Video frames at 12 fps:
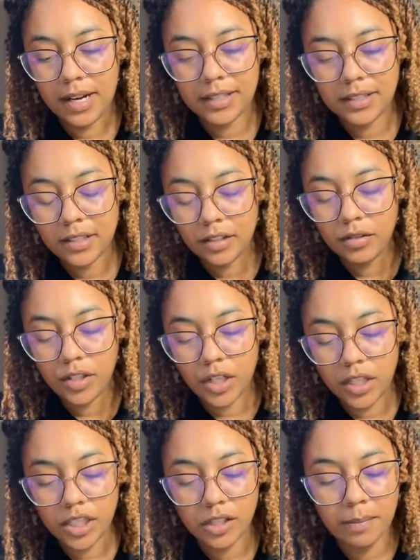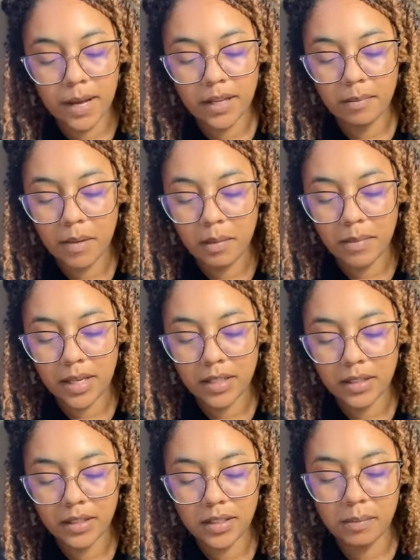I still nourished my
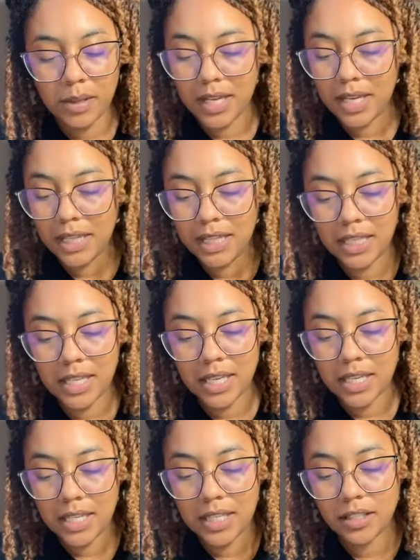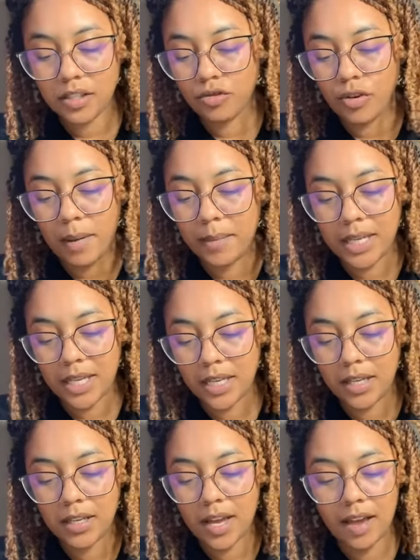commitment to being the geekiest drama
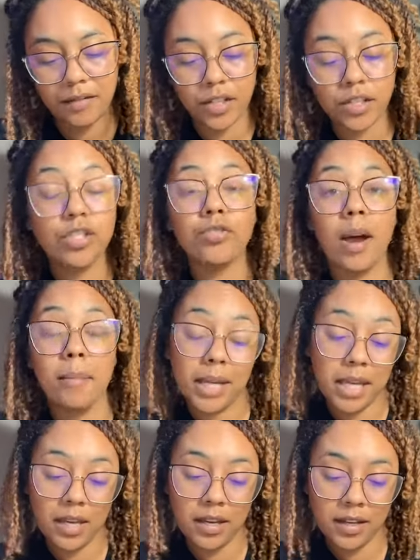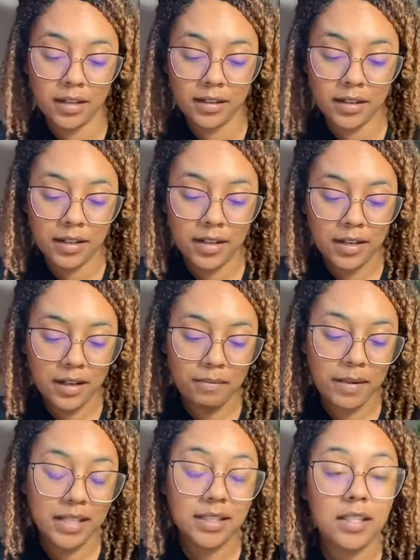geek ever to drama geek.
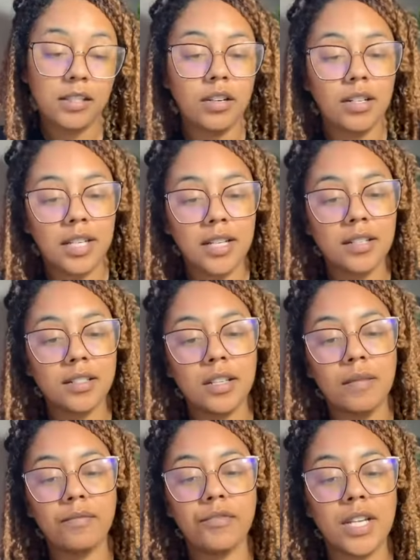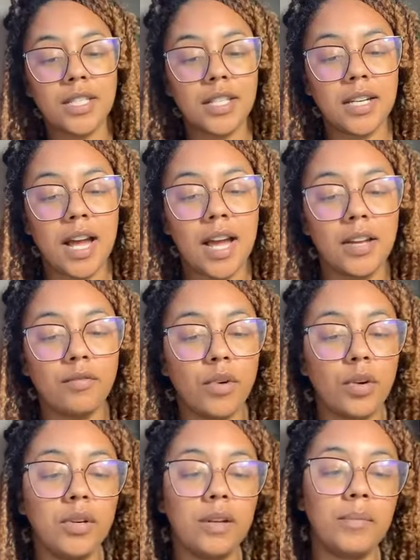My senior year, some friends and I
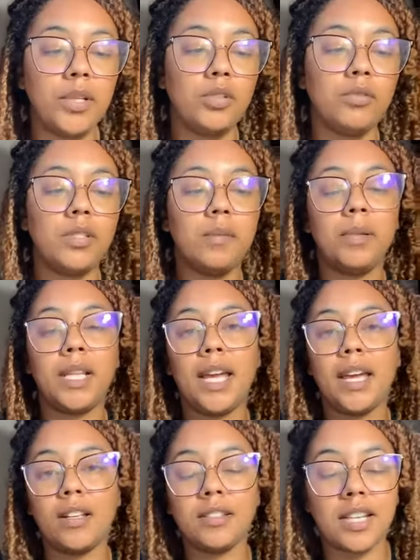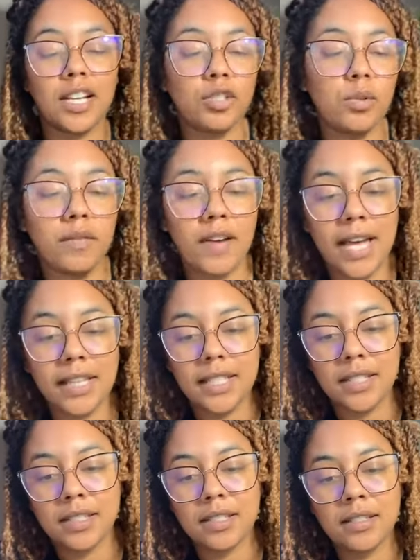wrote and produced a play on sexual
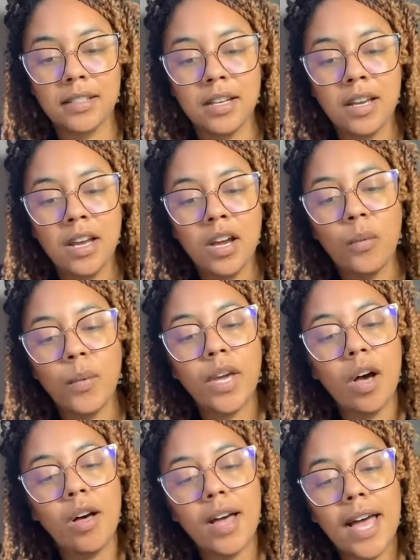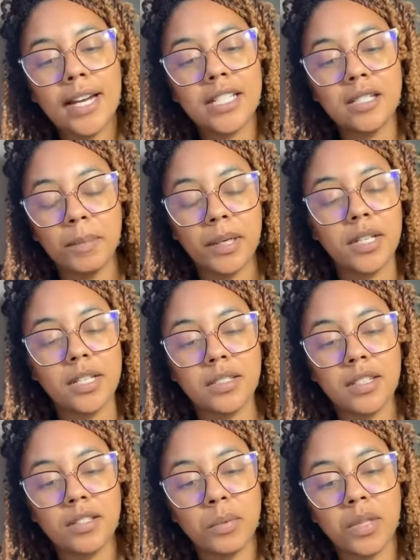violence. We all had
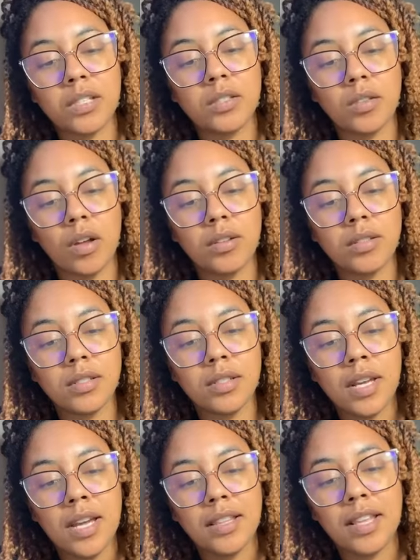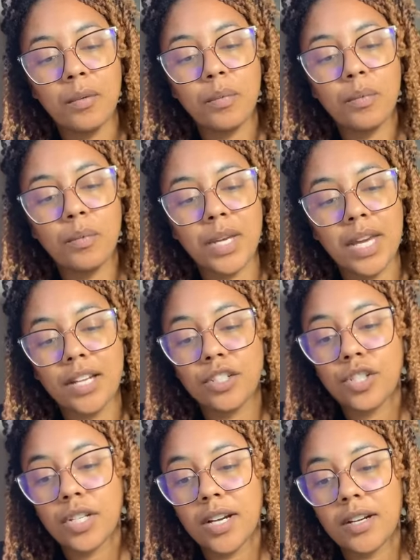experiences with assault that we had
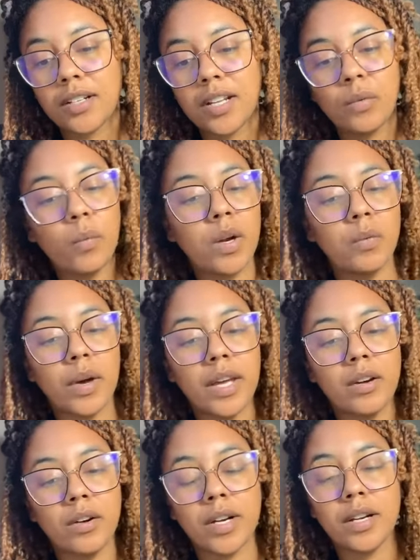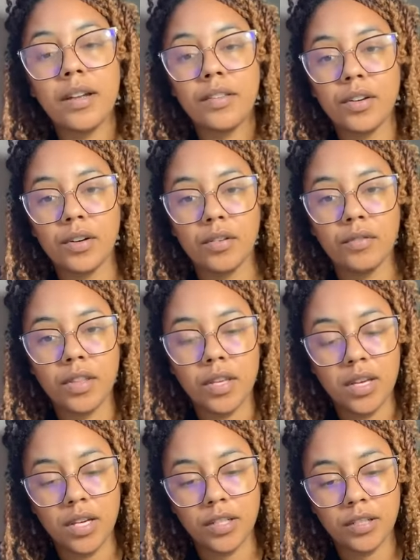shared in one way or another over the
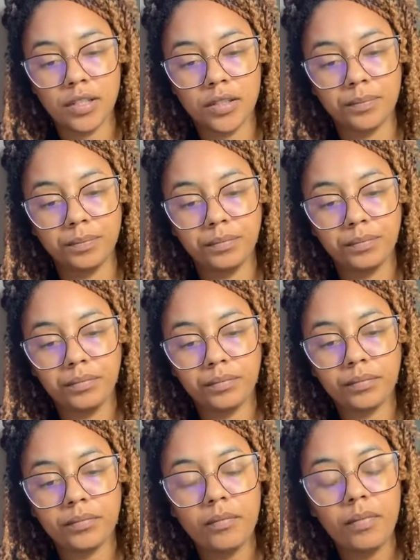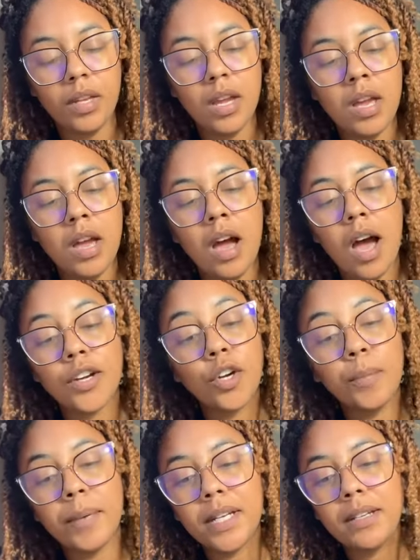years. On
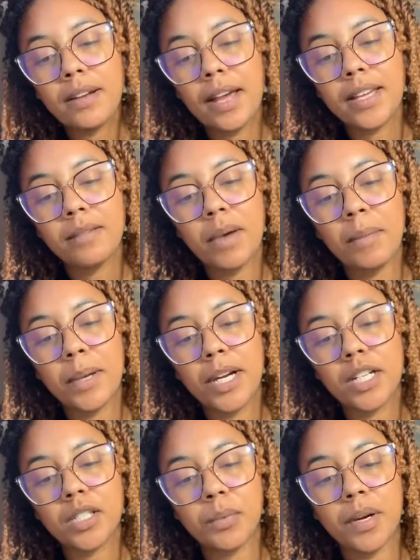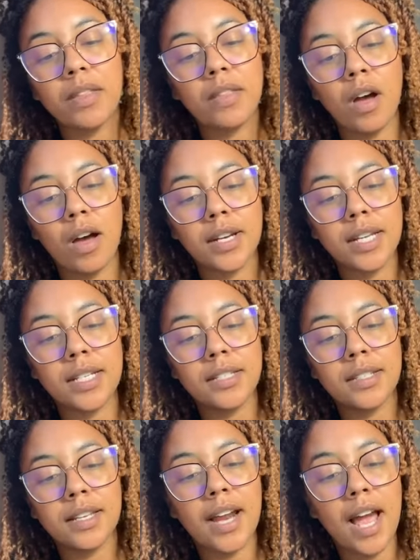opening night, my parents were in the
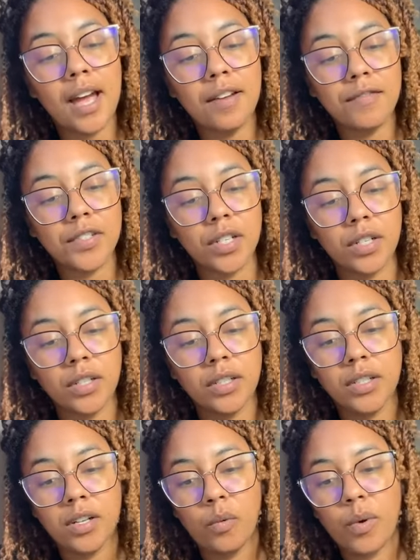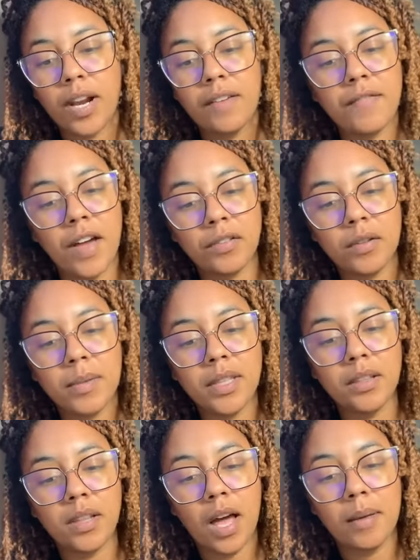audience, and after, when I found them
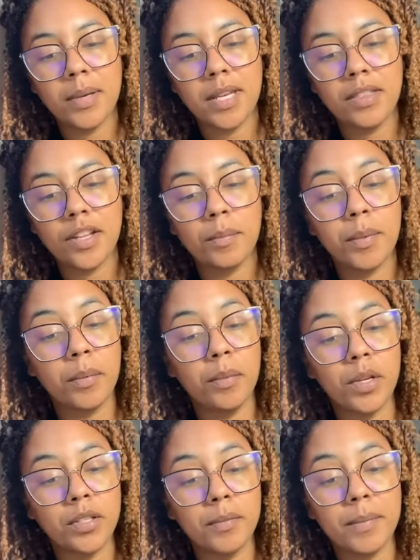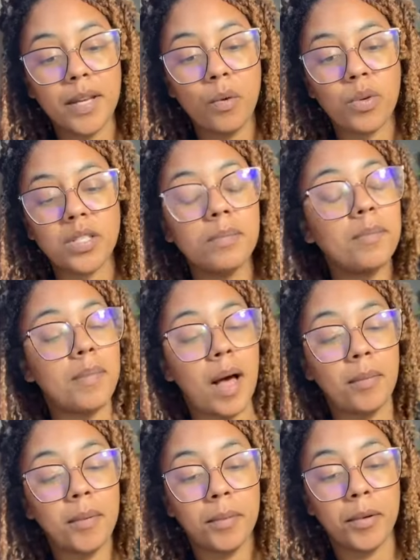in the lobby, their bewilderment was
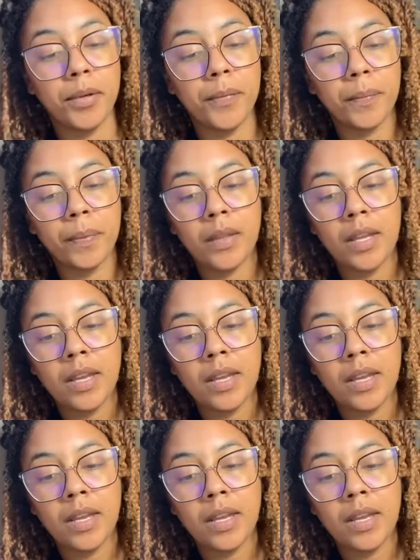palpable.